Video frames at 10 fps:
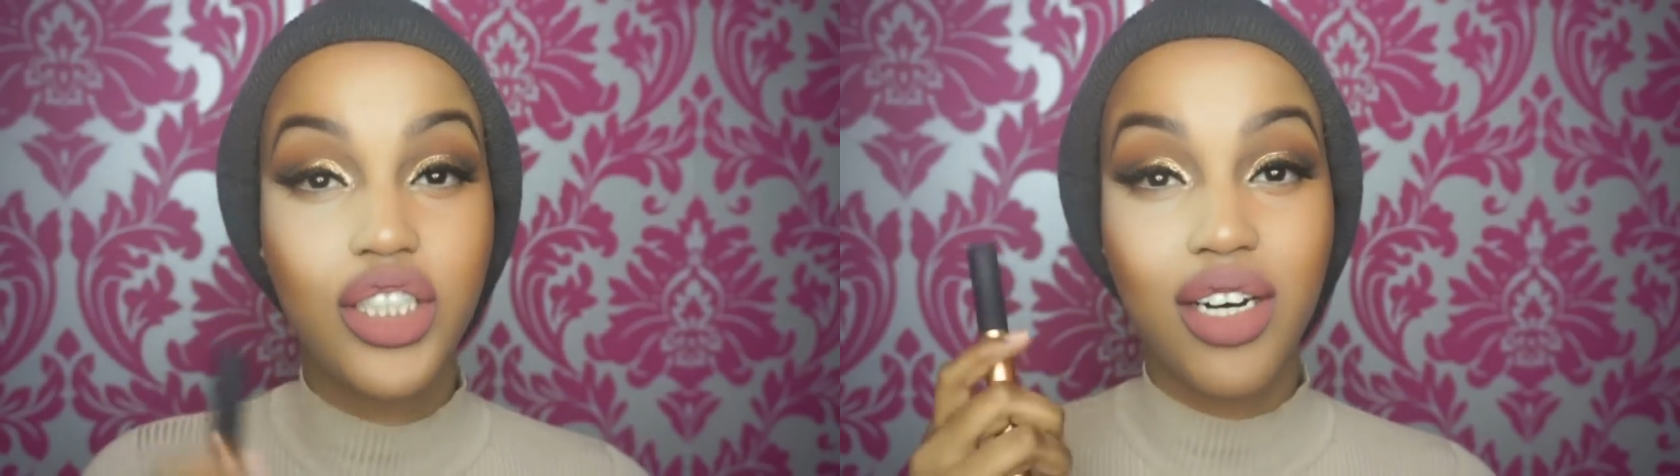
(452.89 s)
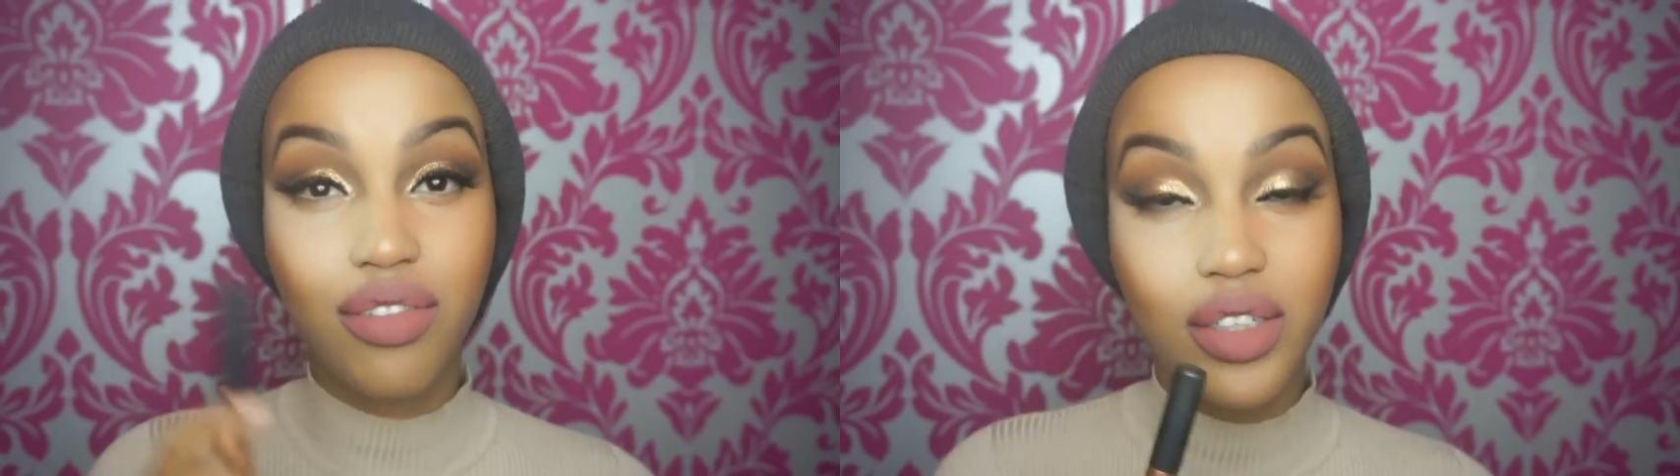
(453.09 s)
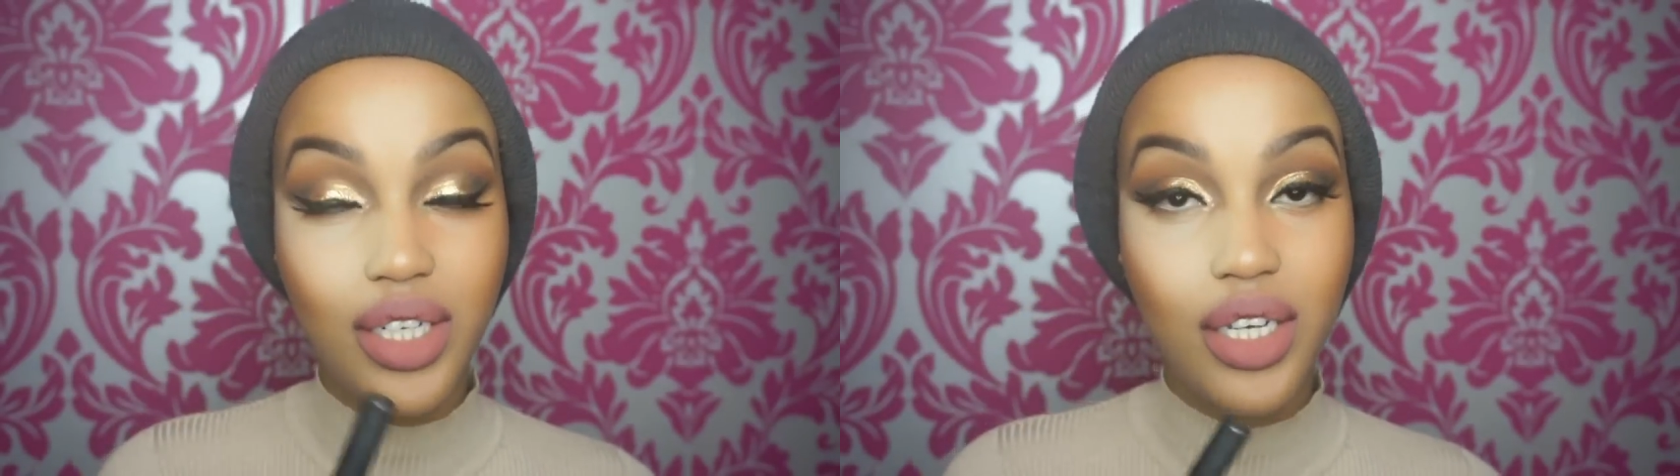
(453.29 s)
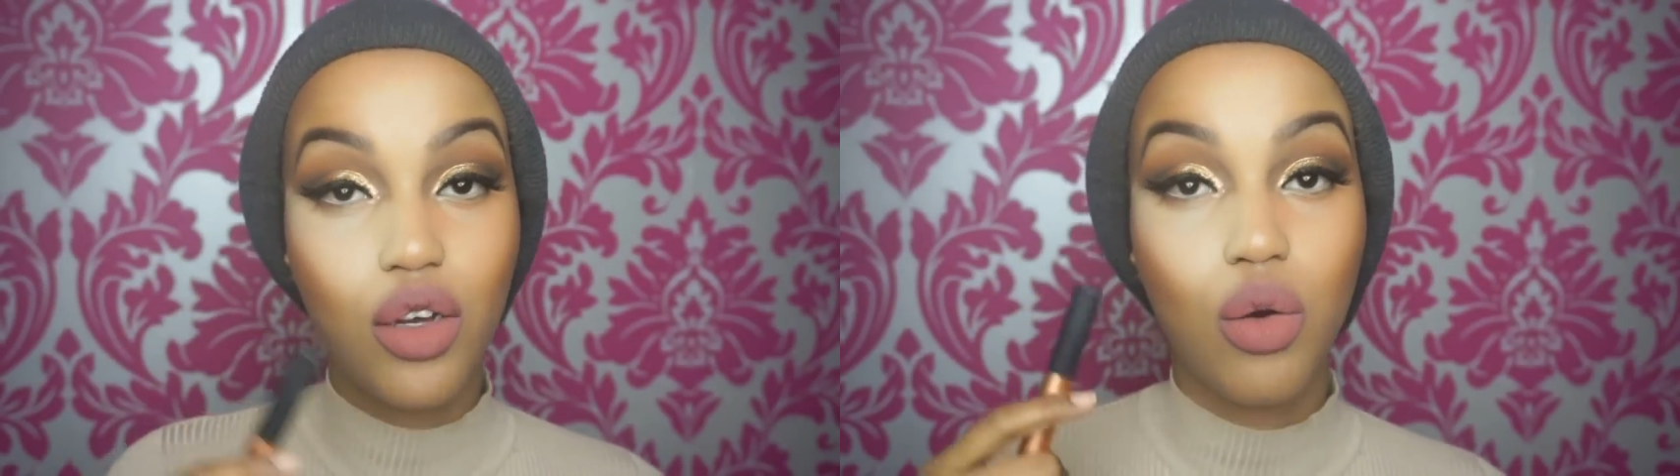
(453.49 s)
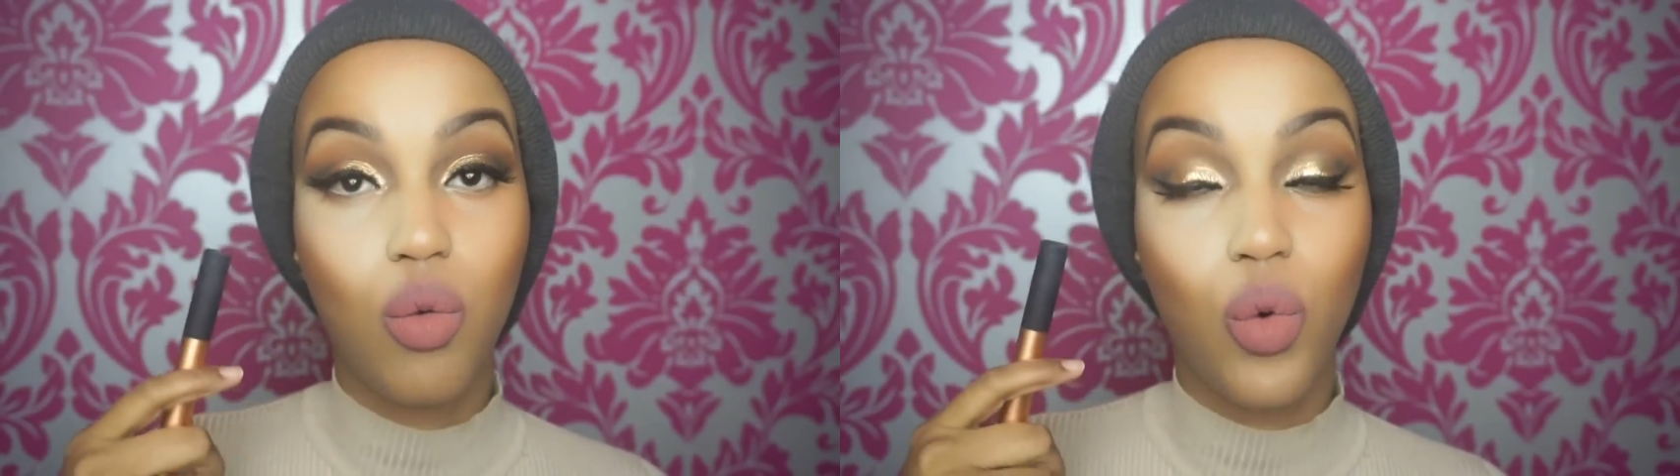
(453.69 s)

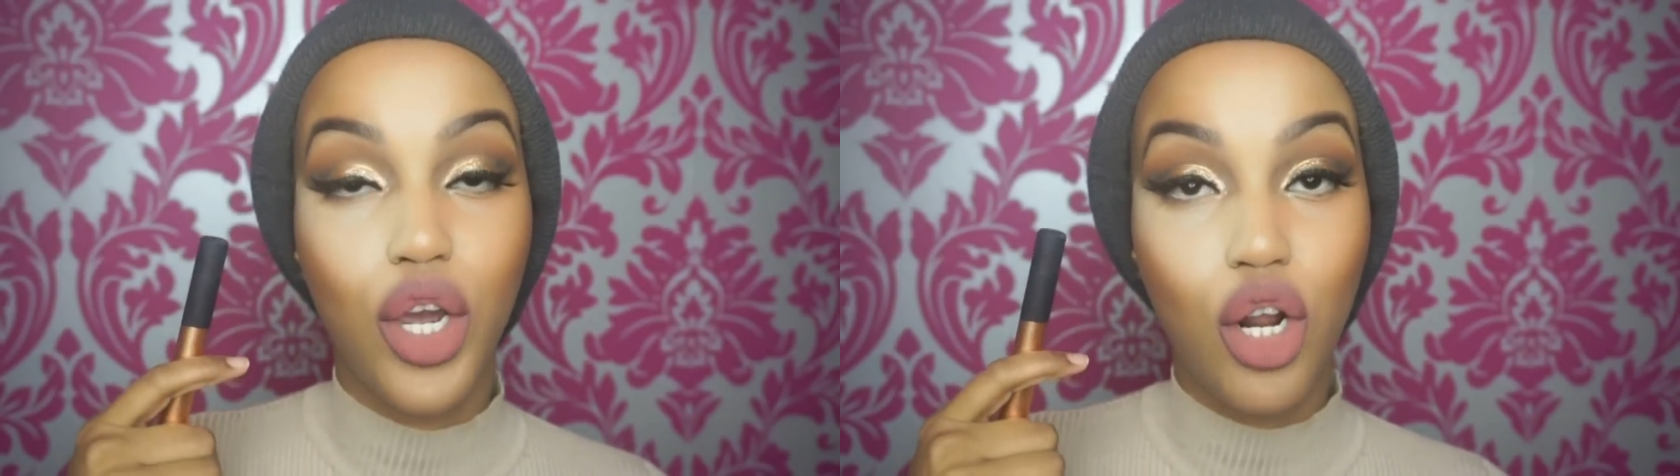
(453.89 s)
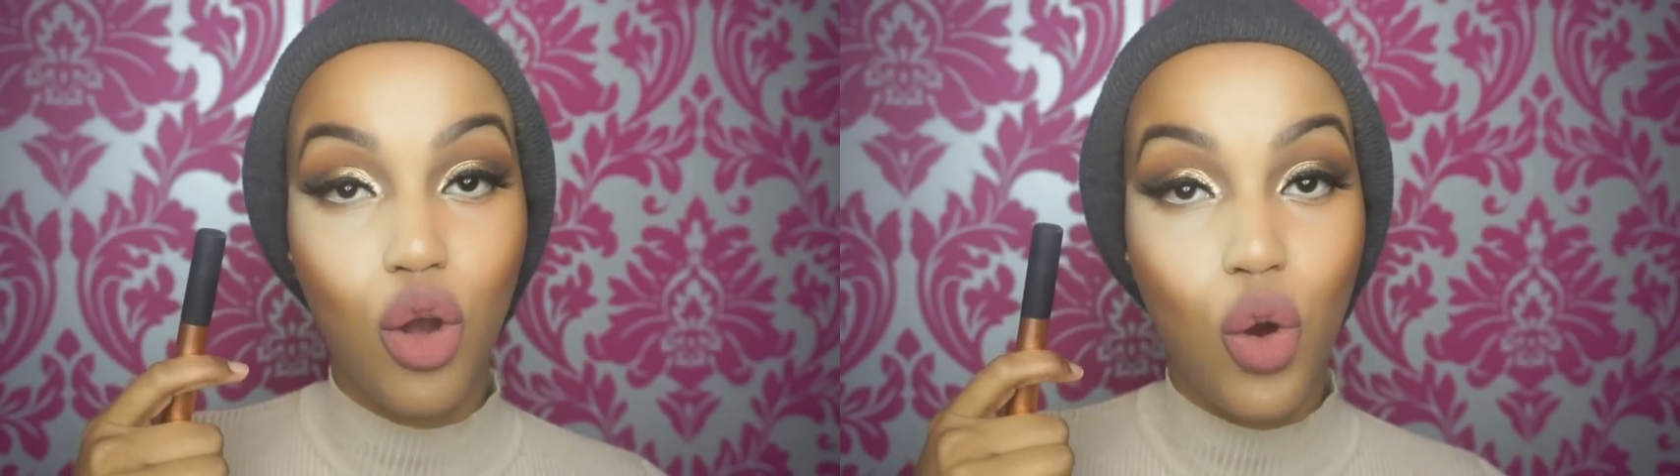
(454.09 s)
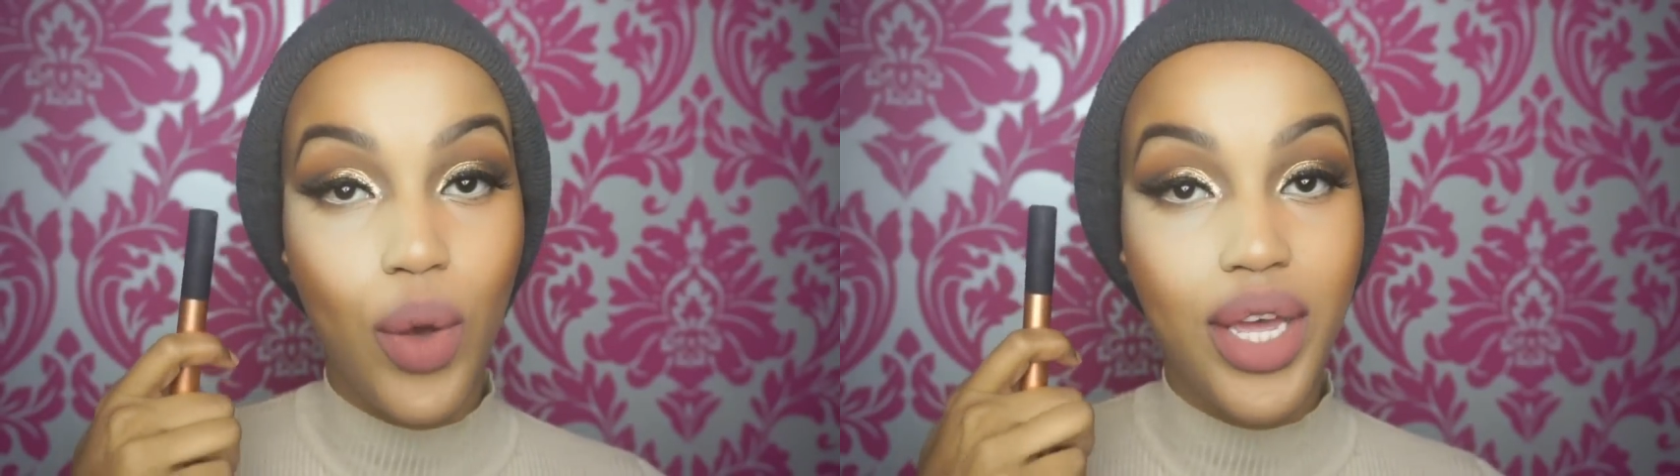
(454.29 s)
definitely we're going to go